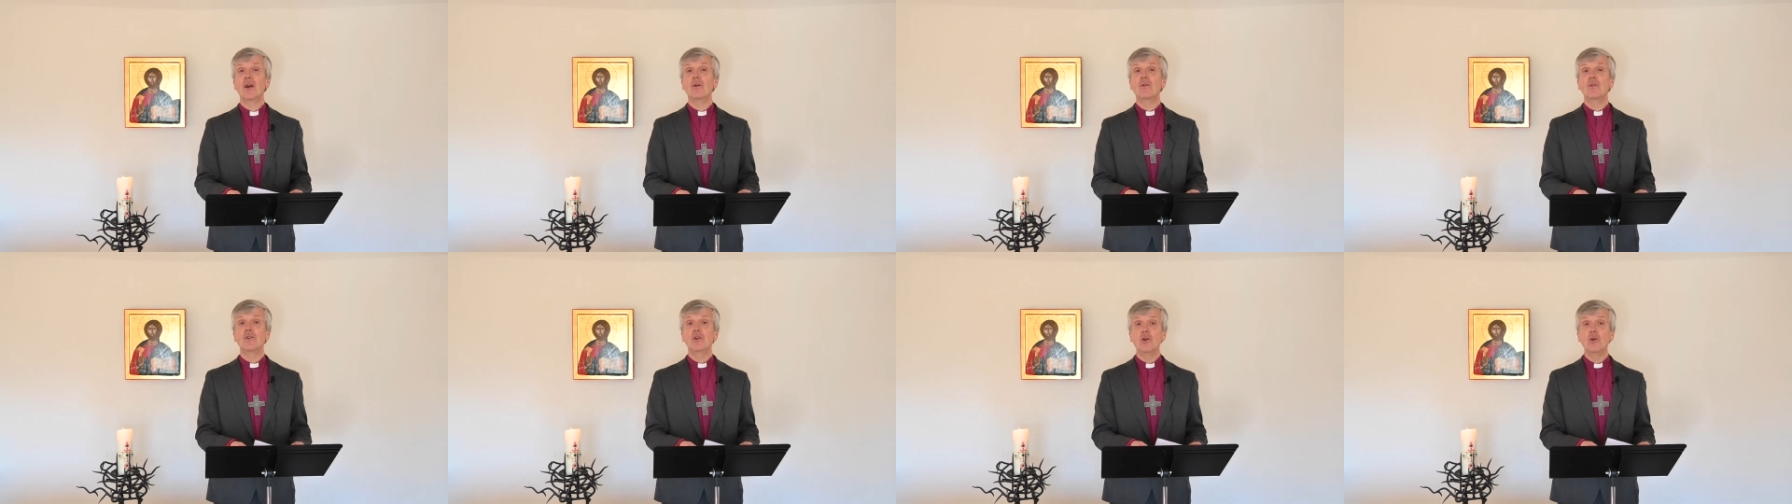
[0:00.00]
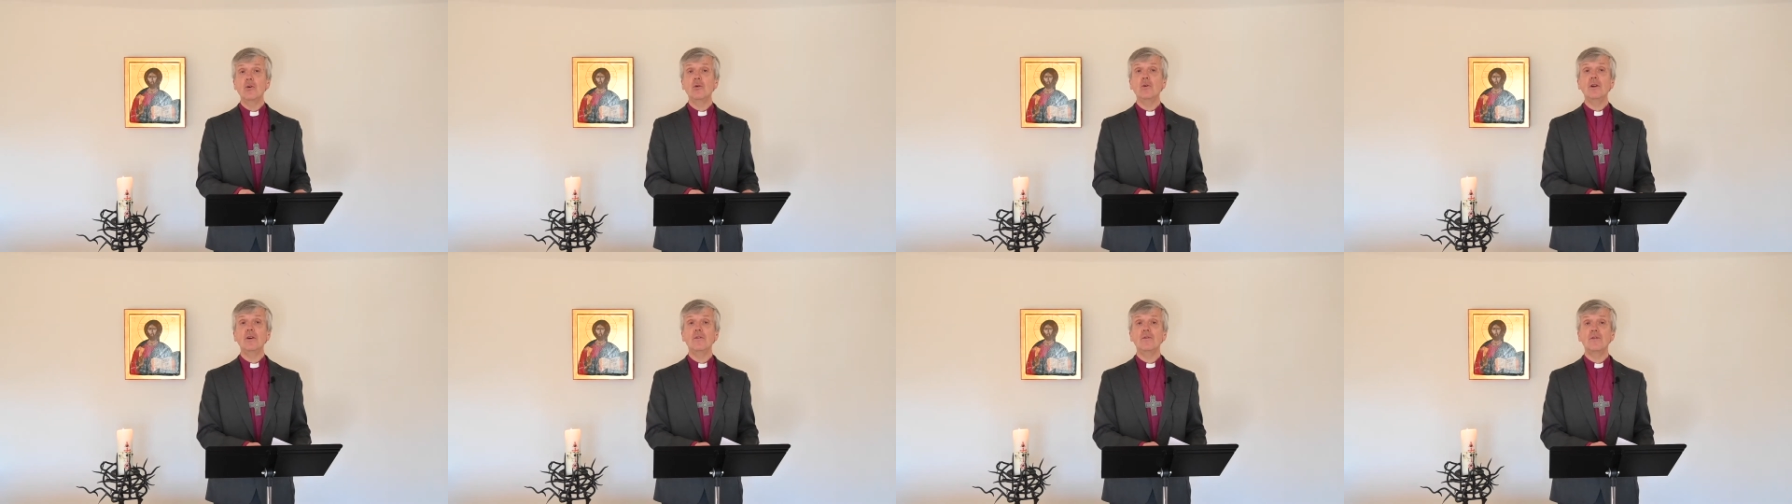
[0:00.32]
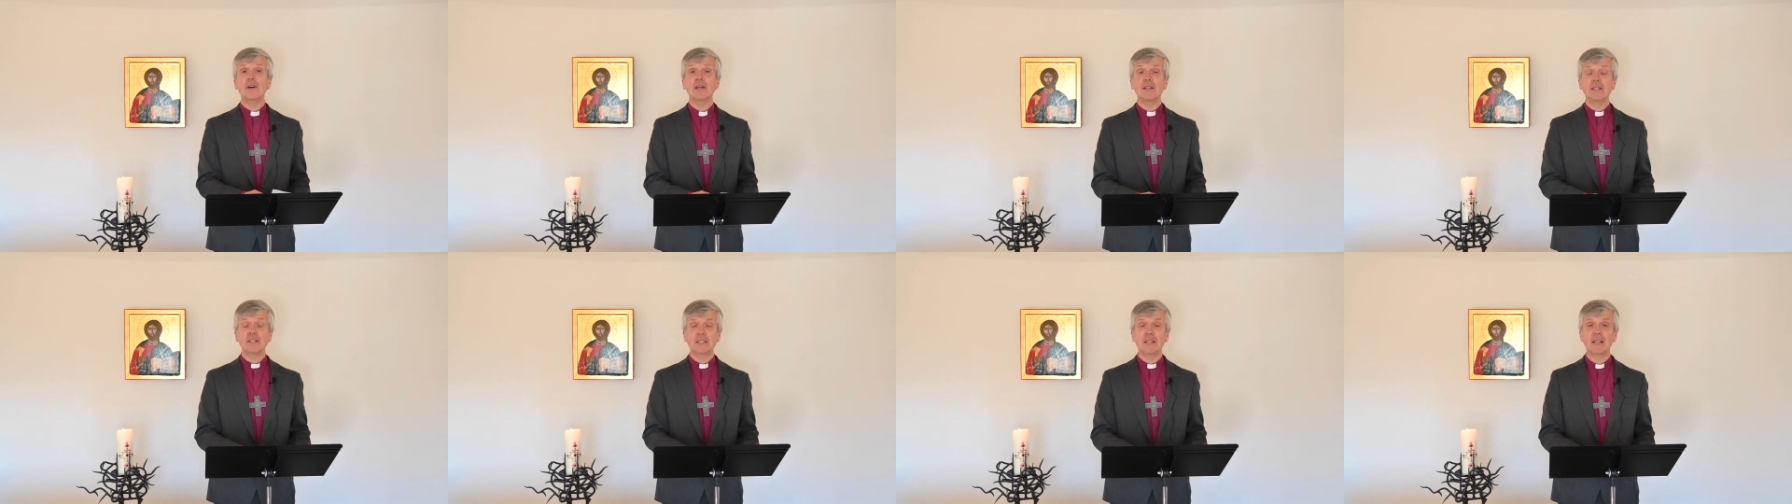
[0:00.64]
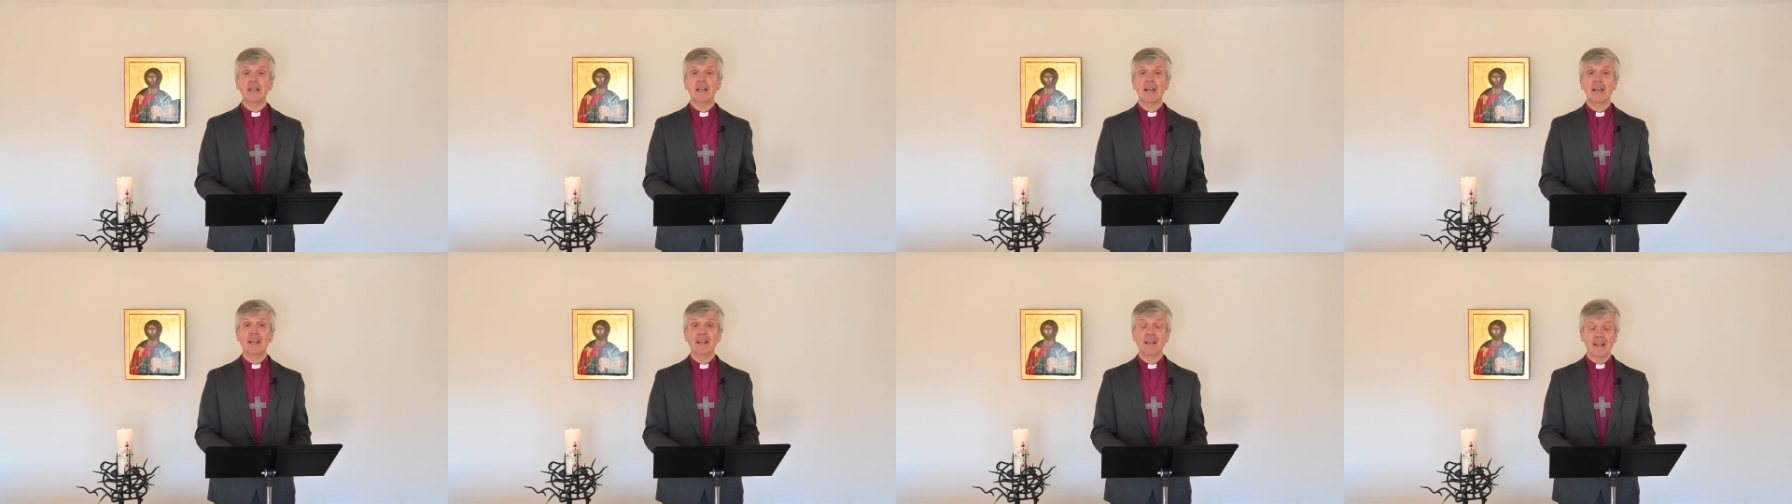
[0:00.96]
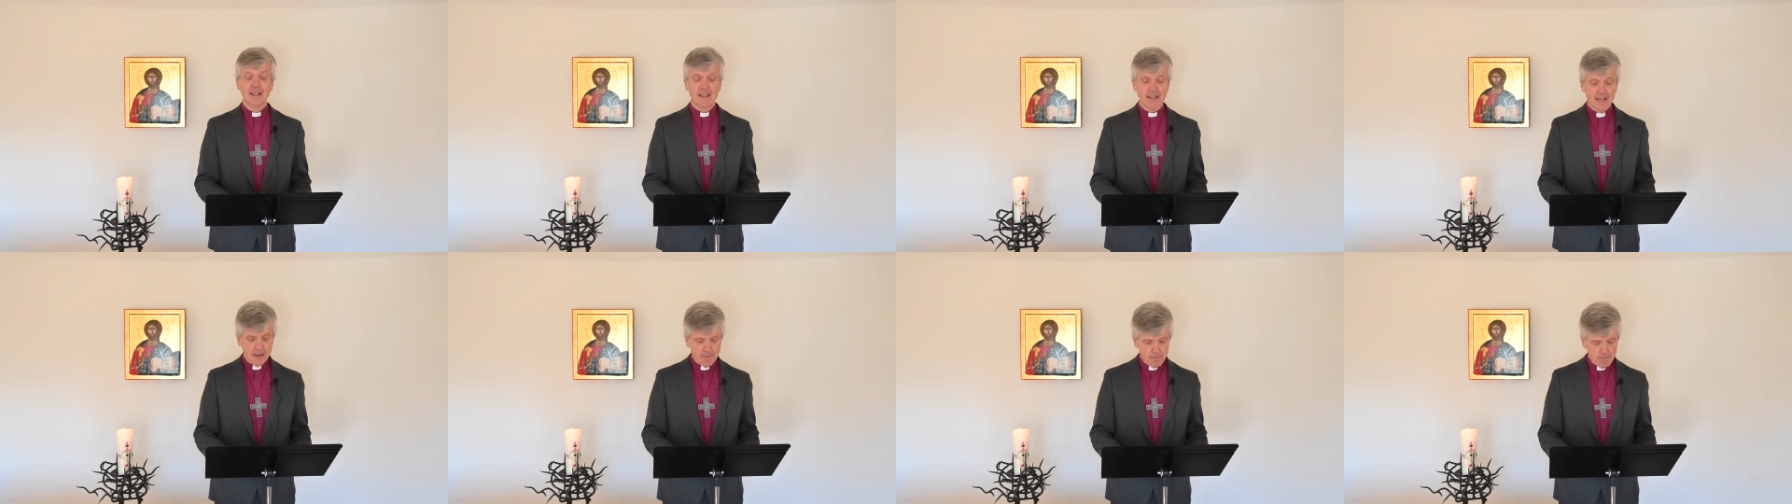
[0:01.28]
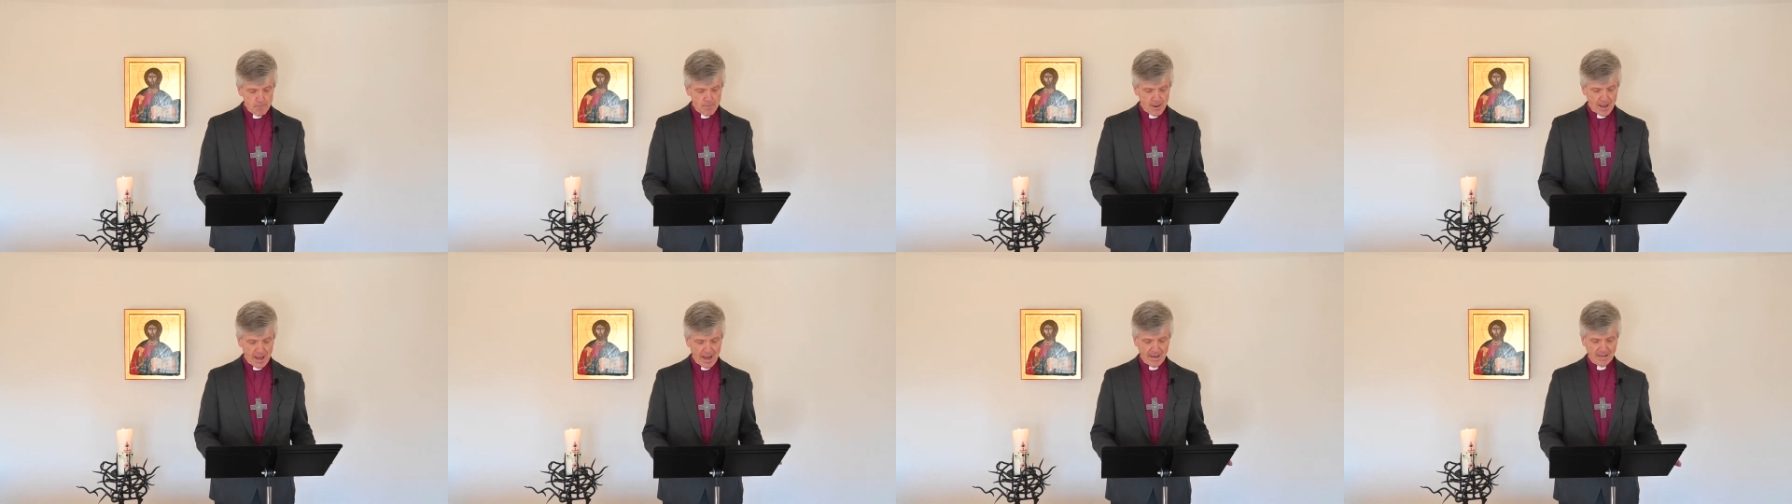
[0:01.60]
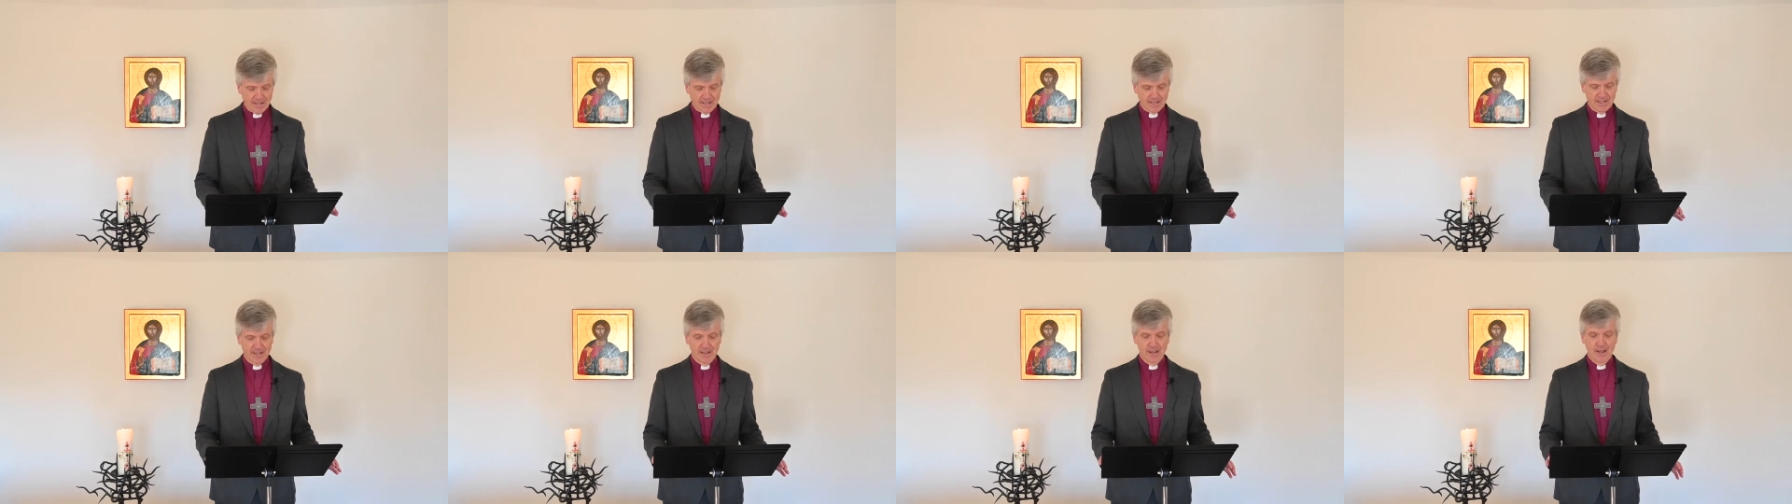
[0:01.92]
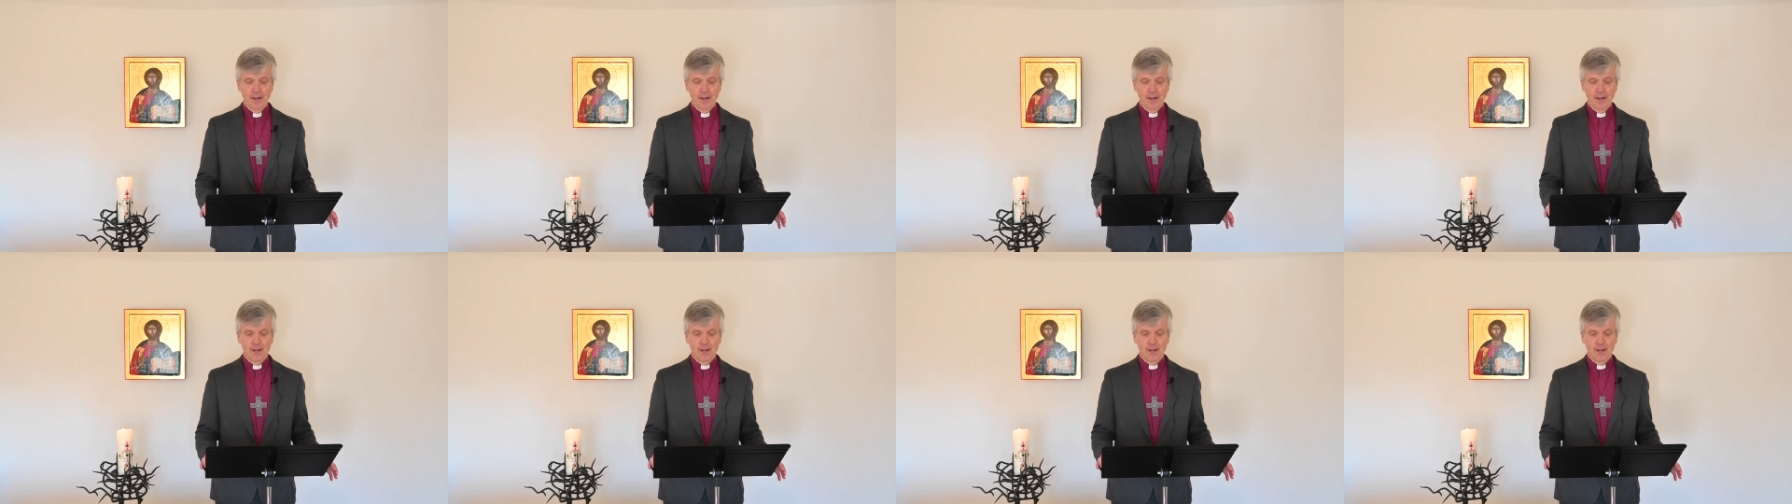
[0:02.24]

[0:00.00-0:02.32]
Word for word: universal in its impact